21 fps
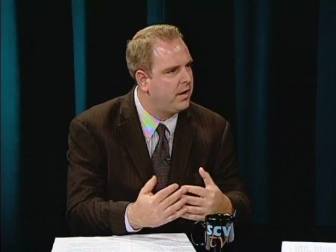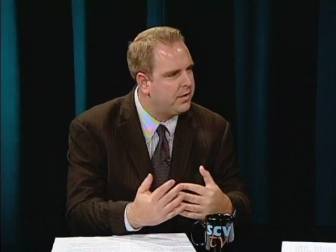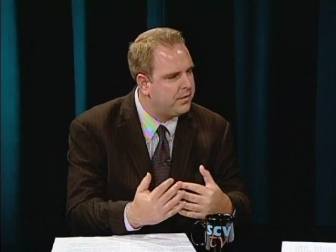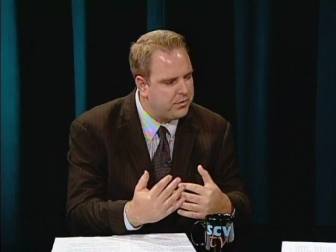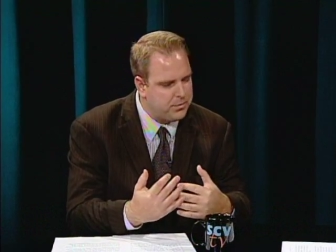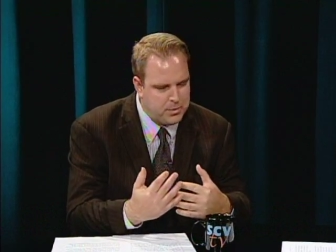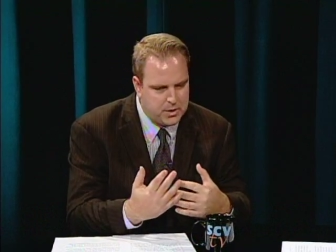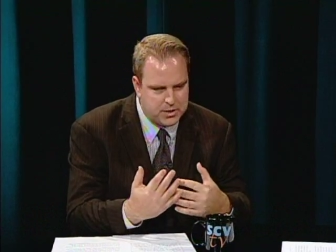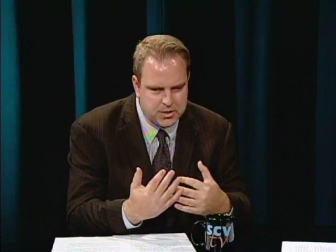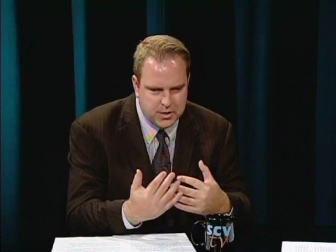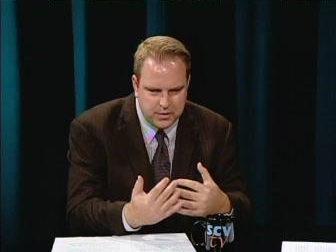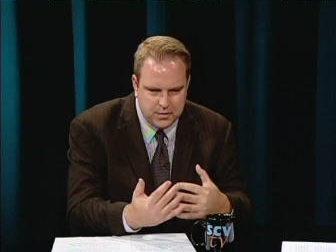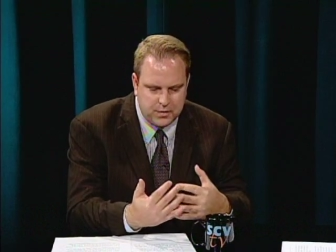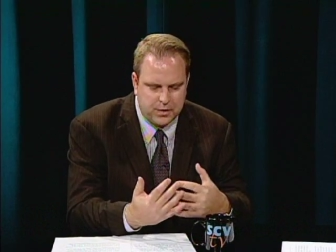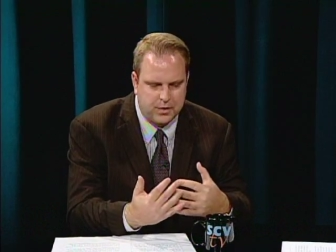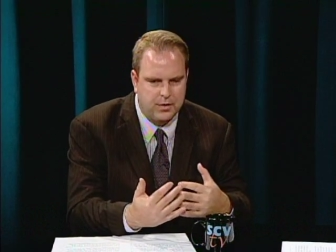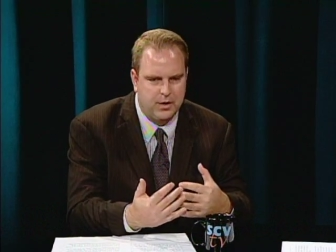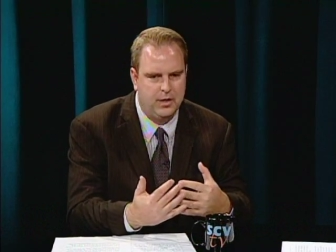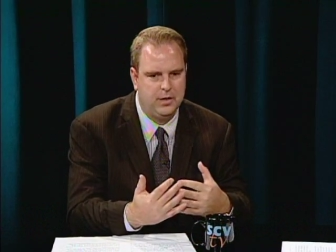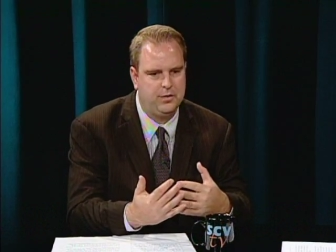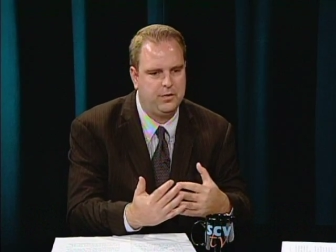as you mentioned,
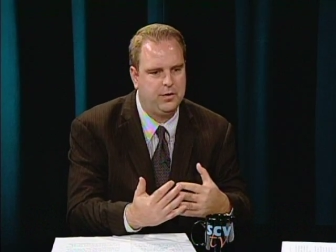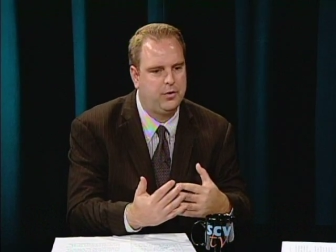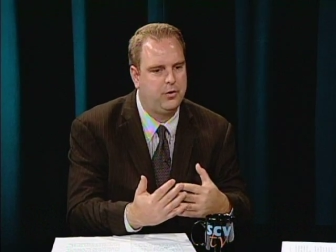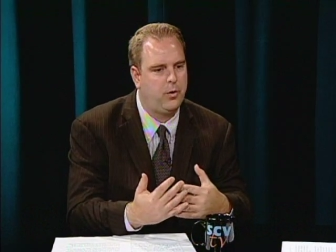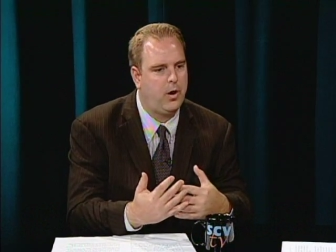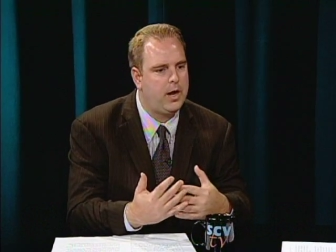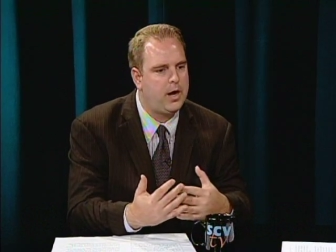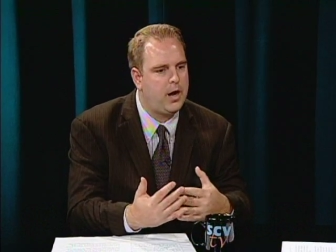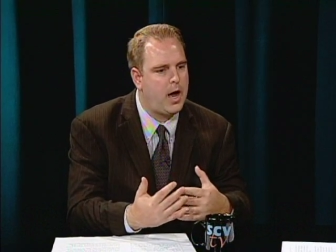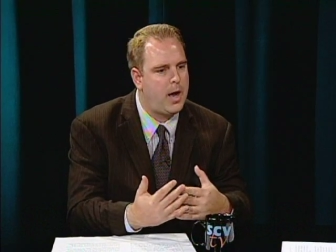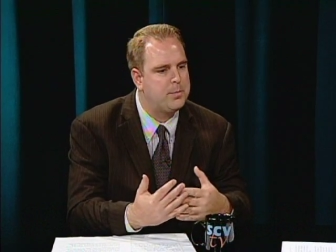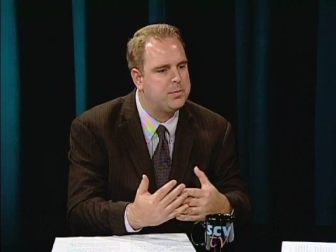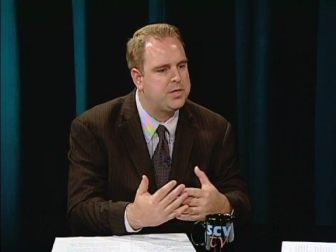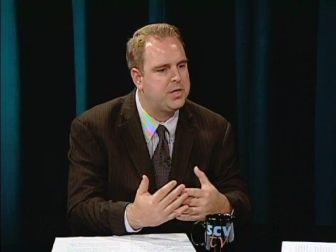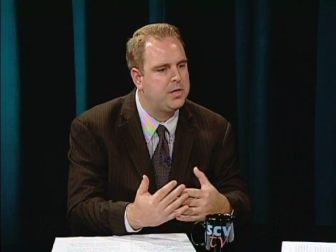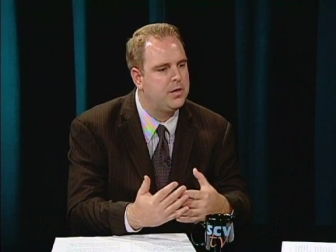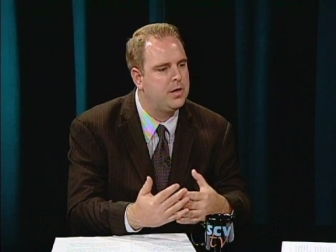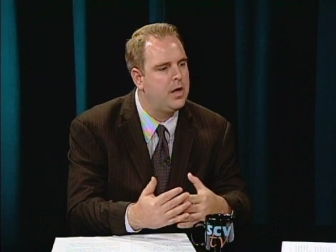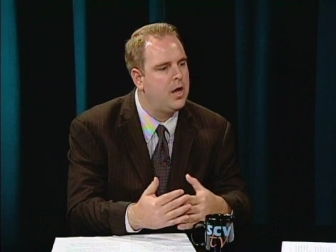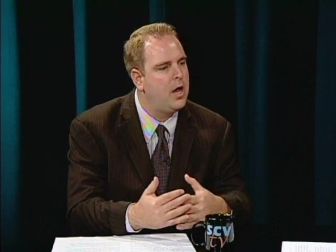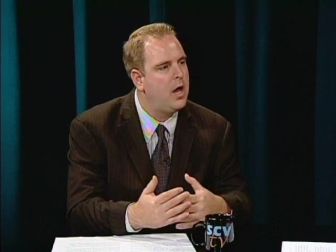it's a great
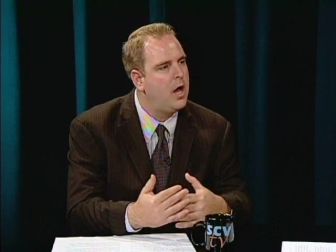option,